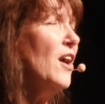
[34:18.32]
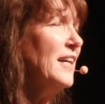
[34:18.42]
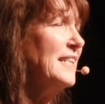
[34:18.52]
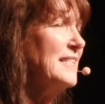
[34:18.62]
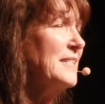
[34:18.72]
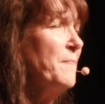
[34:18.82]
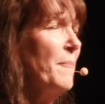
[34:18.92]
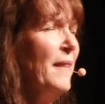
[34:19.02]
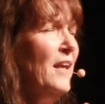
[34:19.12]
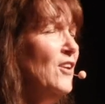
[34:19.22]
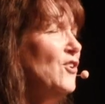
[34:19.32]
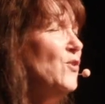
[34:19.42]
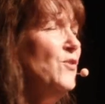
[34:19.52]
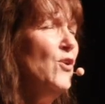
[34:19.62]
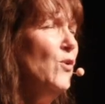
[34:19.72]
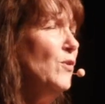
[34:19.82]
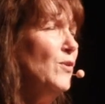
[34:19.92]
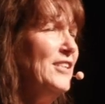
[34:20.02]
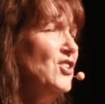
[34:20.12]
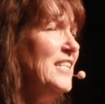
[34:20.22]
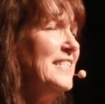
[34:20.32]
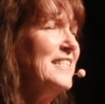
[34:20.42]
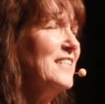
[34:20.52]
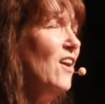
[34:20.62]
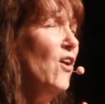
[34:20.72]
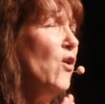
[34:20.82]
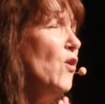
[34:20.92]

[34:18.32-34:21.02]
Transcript: hearts. You know, Lord Jesus,